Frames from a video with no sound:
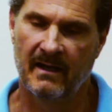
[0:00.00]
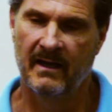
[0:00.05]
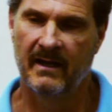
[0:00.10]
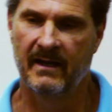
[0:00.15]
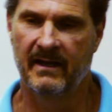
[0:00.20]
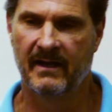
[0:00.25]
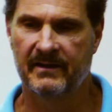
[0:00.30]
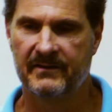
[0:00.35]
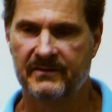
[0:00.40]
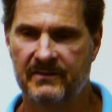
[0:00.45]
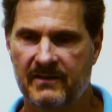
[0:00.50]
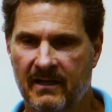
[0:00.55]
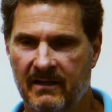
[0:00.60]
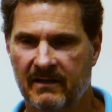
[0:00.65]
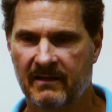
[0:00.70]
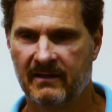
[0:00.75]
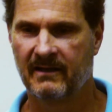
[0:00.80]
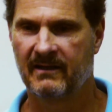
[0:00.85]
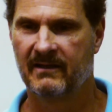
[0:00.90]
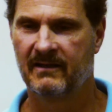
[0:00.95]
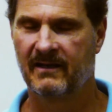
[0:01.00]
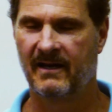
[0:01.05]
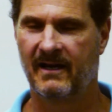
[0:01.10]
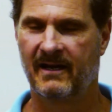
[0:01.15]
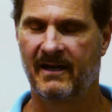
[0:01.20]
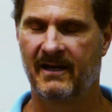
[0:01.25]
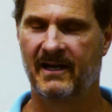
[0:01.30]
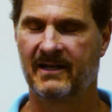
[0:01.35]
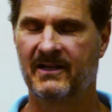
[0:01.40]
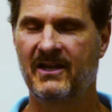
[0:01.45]
And
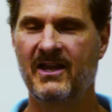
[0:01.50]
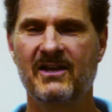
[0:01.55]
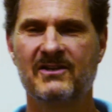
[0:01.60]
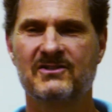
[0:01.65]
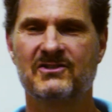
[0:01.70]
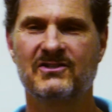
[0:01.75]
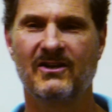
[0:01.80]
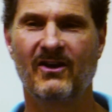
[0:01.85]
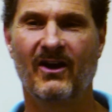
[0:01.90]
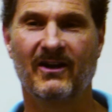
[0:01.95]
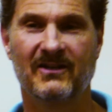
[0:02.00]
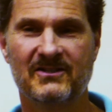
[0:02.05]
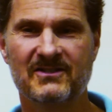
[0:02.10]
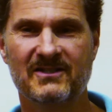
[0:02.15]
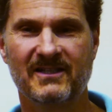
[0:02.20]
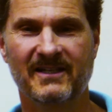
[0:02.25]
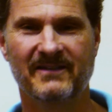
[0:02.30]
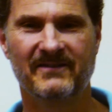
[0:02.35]
I can't say honestly